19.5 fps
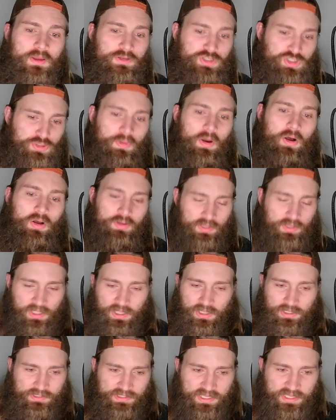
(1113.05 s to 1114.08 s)
Jamal
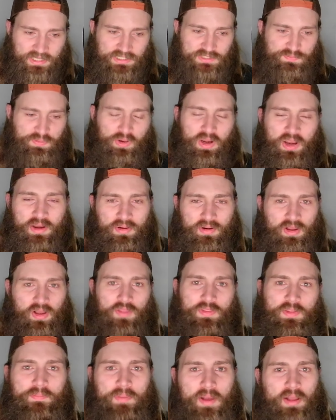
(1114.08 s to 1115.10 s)
kicks Pereira
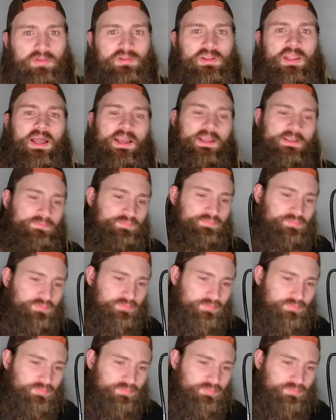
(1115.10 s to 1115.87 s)
on the belt line.